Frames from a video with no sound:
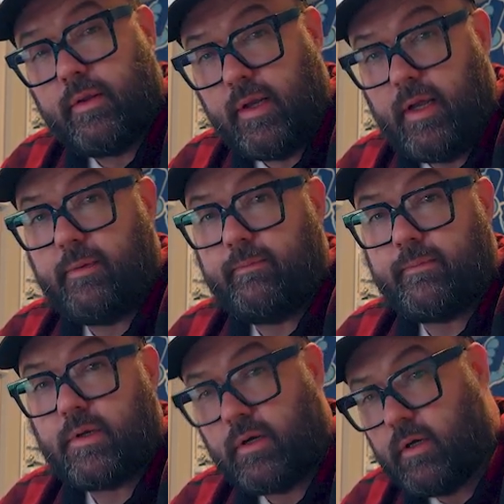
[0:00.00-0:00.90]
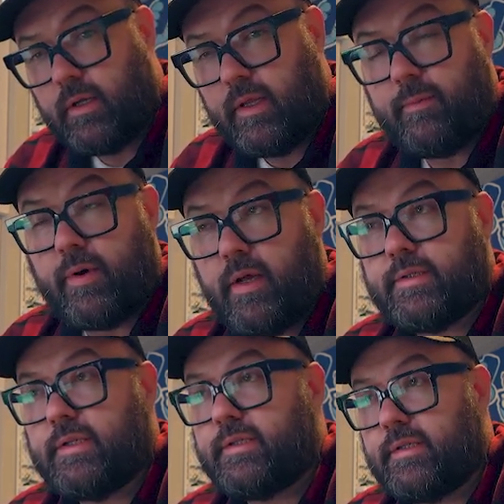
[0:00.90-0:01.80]
that I'm currently in the
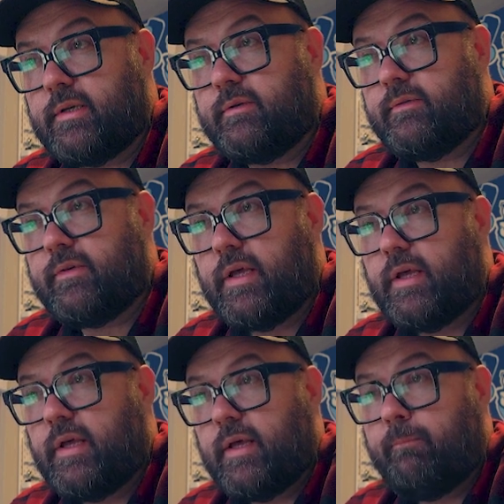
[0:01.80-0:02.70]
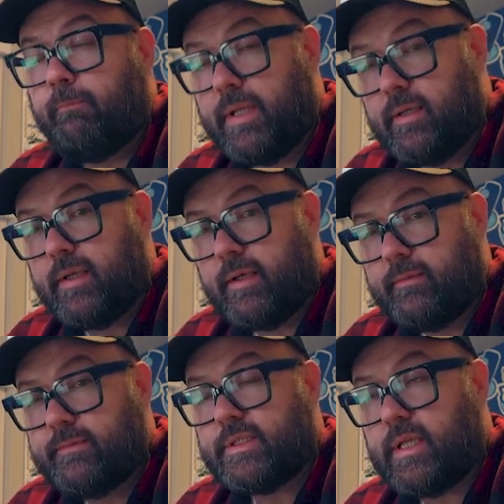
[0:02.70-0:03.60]
process of building.
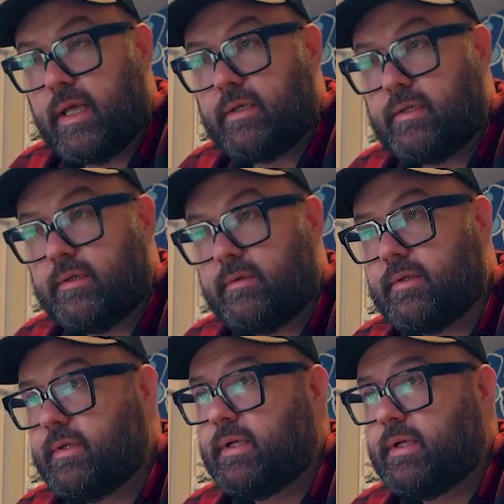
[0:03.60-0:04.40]
Stay tuned.